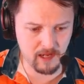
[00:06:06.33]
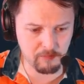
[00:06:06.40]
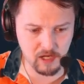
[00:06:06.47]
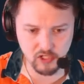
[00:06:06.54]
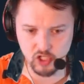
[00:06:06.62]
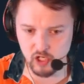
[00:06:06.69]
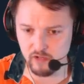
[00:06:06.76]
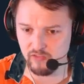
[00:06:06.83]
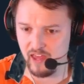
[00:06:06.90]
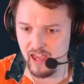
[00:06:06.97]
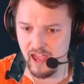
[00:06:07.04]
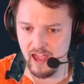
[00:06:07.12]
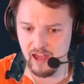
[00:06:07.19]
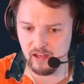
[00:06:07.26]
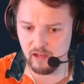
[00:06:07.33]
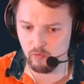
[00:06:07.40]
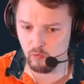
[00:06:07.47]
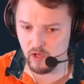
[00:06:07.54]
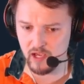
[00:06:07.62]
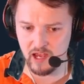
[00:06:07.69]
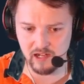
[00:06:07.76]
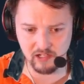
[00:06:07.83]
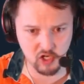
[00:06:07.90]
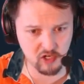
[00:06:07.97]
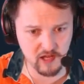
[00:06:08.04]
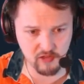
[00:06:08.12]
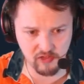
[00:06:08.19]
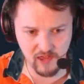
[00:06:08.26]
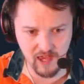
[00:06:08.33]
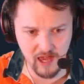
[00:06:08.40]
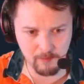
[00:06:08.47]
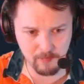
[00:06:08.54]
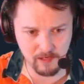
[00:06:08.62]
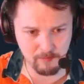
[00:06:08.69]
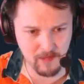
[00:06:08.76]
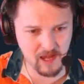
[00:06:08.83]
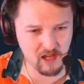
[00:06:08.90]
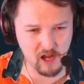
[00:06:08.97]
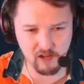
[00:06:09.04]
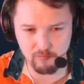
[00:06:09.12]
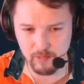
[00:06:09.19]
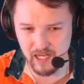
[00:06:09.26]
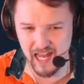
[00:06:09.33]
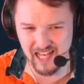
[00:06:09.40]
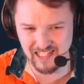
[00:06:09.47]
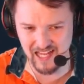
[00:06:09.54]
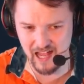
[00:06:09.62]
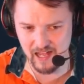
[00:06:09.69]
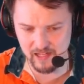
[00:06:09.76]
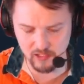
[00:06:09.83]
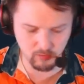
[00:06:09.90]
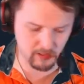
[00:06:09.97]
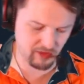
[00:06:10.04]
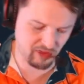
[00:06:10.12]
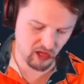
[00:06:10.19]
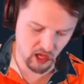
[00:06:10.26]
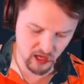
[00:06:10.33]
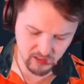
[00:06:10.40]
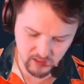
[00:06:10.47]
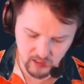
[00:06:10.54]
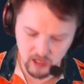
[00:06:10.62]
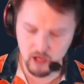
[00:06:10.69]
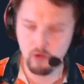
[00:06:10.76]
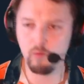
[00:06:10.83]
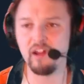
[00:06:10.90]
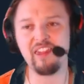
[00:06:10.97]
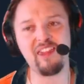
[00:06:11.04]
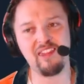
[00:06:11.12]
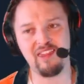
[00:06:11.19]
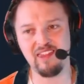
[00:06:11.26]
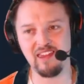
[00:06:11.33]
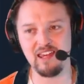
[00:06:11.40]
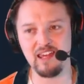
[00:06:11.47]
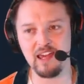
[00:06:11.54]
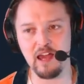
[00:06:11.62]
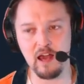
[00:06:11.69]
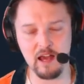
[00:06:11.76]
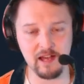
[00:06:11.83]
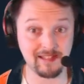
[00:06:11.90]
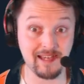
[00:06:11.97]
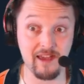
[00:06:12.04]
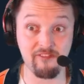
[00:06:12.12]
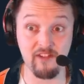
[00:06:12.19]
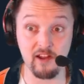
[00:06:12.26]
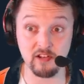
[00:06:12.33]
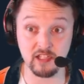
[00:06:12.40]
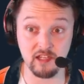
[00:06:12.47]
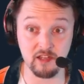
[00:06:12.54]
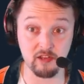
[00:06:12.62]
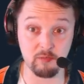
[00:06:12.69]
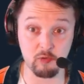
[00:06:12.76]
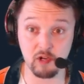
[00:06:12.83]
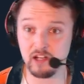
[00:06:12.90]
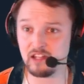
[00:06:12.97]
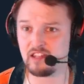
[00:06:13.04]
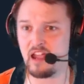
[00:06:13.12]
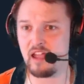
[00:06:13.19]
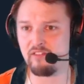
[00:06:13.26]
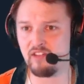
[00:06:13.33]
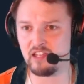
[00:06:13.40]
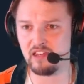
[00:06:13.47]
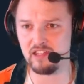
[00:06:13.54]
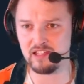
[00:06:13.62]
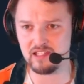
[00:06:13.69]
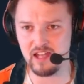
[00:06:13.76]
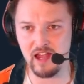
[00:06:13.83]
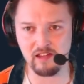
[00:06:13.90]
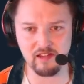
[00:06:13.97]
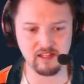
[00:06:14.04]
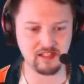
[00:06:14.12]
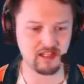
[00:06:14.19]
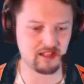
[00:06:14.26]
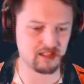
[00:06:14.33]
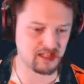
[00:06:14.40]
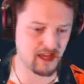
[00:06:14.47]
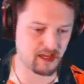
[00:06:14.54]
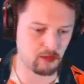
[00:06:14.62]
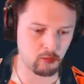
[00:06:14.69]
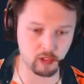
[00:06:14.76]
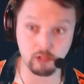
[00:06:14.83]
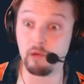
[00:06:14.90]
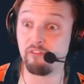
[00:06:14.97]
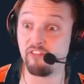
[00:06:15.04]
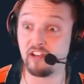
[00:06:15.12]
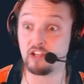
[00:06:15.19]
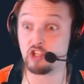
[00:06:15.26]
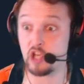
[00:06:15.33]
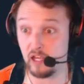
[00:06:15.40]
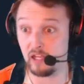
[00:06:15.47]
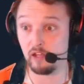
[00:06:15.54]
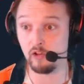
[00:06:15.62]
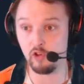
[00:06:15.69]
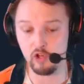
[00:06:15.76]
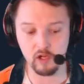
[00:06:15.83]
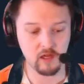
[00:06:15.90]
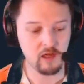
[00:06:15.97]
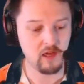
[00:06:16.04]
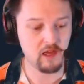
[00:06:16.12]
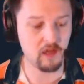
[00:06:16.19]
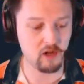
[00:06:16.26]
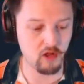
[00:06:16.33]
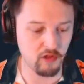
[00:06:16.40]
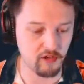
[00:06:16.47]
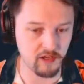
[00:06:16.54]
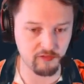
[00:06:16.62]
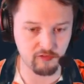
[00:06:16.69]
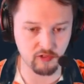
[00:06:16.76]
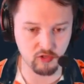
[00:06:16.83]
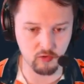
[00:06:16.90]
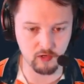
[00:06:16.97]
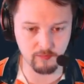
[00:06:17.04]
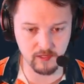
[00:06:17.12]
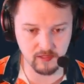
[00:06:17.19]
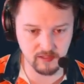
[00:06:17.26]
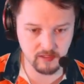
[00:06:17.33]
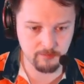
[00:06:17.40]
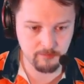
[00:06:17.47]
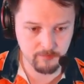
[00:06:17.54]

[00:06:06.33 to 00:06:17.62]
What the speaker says: I'm not sure if they had what kind of turnout they had, but it might not have been as high as we thought with the Sapphire Steel. And we're going to dive into these deck lists in a second once we finish taking a look at all the different tournaments.